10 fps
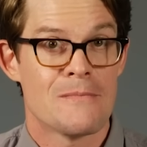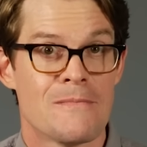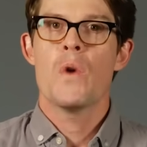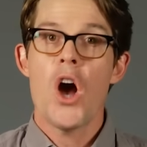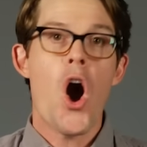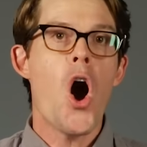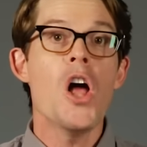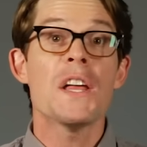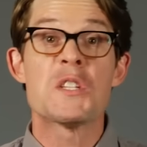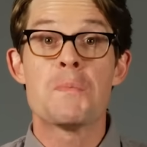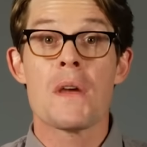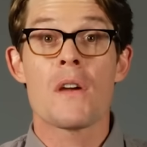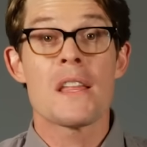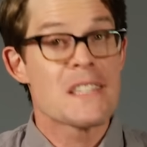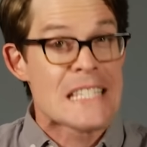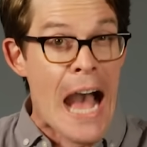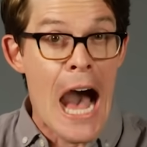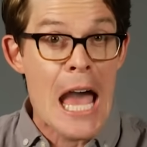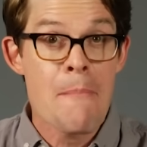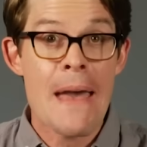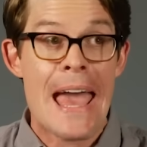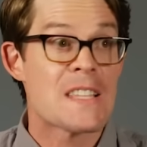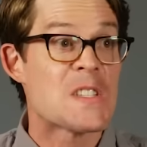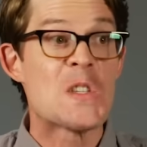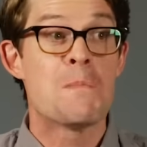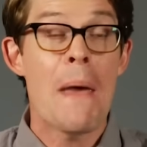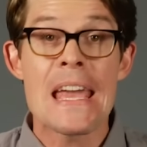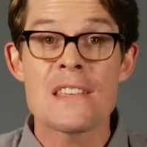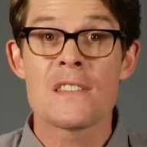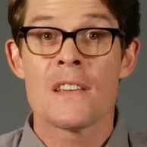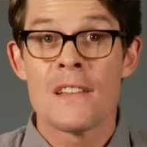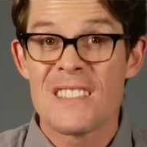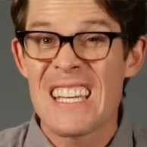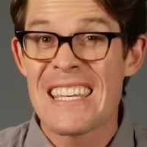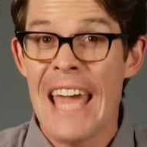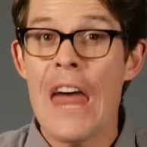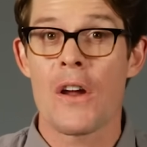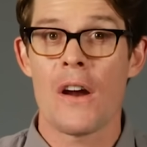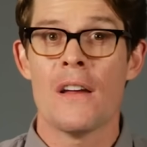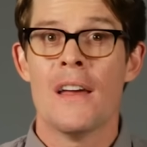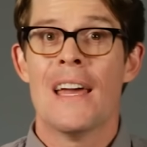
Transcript: We all experience time and space together.